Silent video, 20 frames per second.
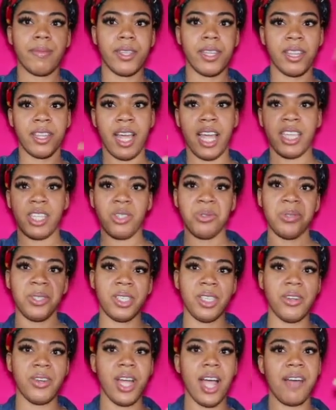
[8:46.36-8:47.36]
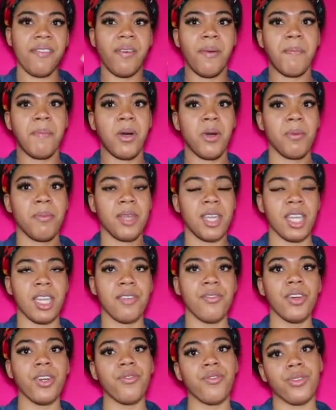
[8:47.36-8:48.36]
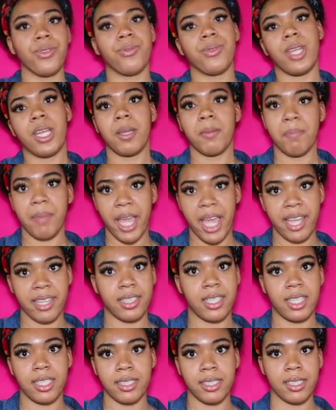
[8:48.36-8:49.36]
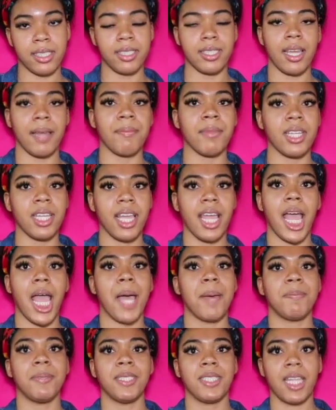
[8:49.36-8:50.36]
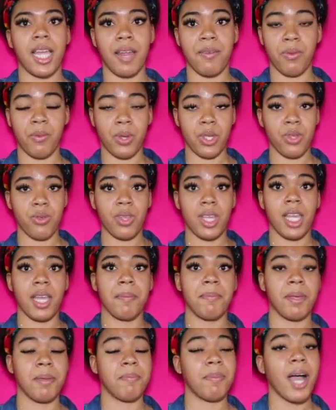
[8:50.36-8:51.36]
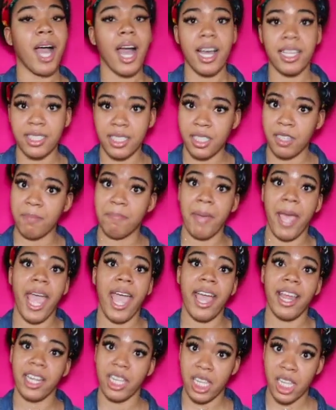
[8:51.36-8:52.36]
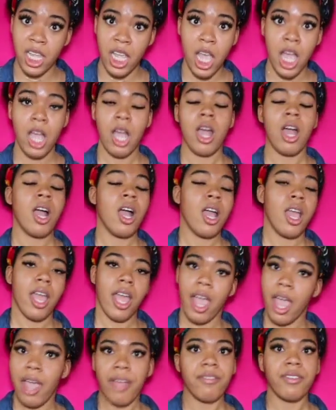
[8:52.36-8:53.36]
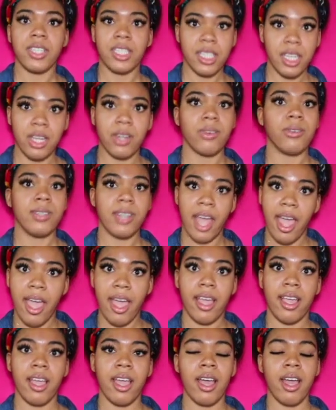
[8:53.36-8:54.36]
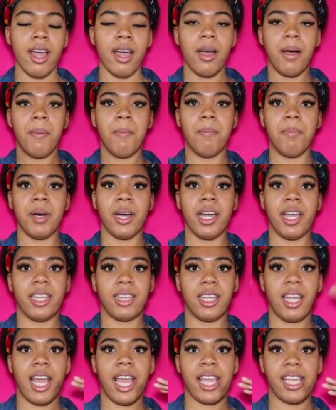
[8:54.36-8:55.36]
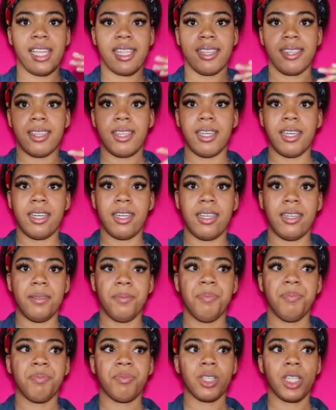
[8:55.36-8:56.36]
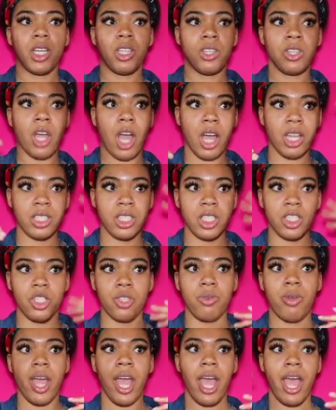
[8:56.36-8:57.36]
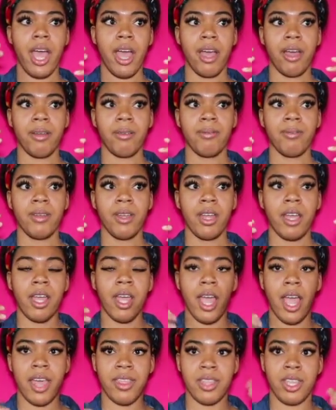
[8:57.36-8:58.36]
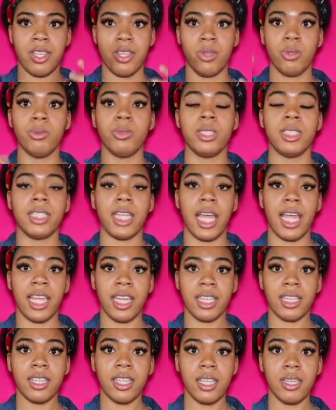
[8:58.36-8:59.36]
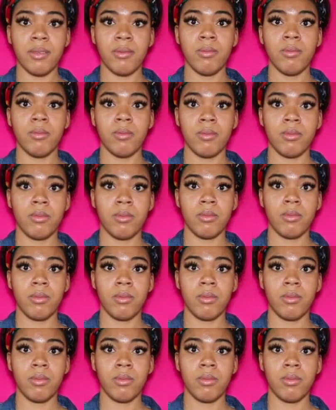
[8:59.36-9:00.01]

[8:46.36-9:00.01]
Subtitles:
like, you still have a moment, even if you think bad things, because I mean, it happens to everyone. You can't be positive Patty every single day. But like, the thoughts that you have and then you saying them,